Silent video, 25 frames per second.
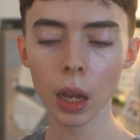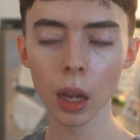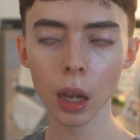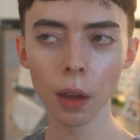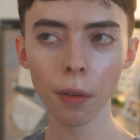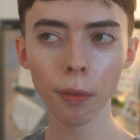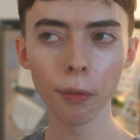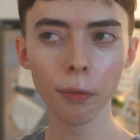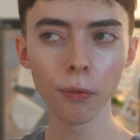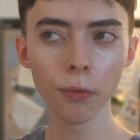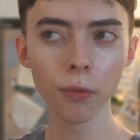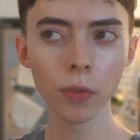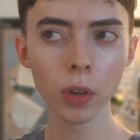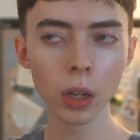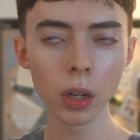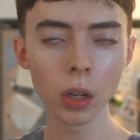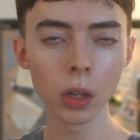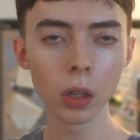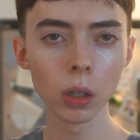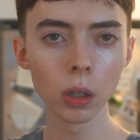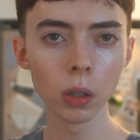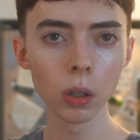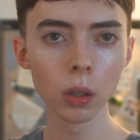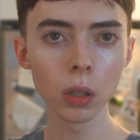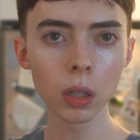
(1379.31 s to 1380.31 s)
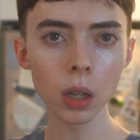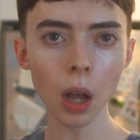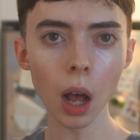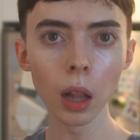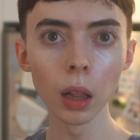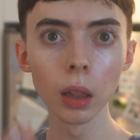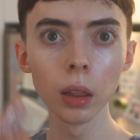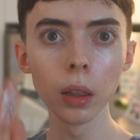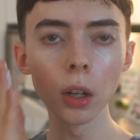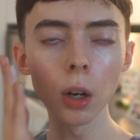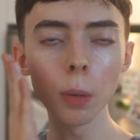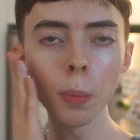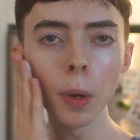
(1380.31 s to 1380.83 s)
It feels a
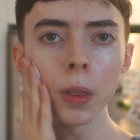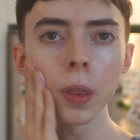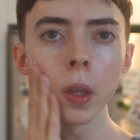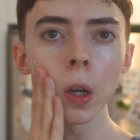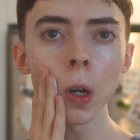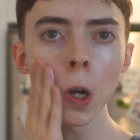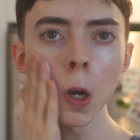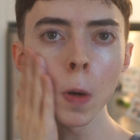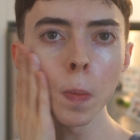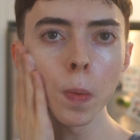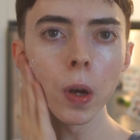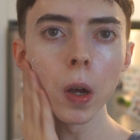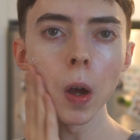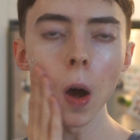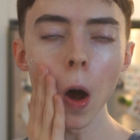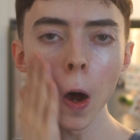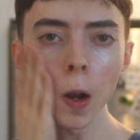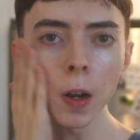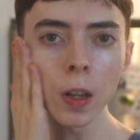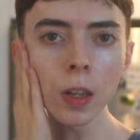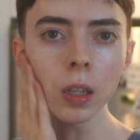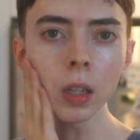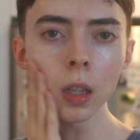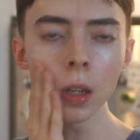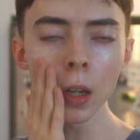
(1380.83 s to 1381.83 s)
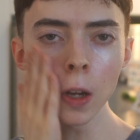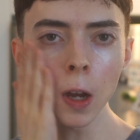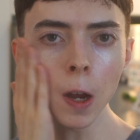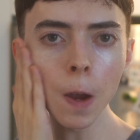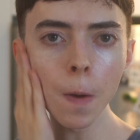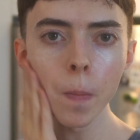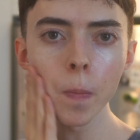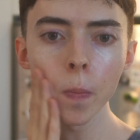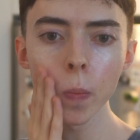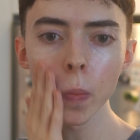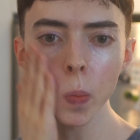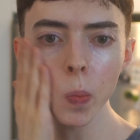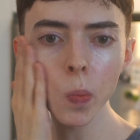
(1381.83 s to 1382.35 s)
little bit thicker, but
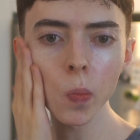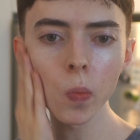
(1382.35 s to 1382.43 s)
honestly,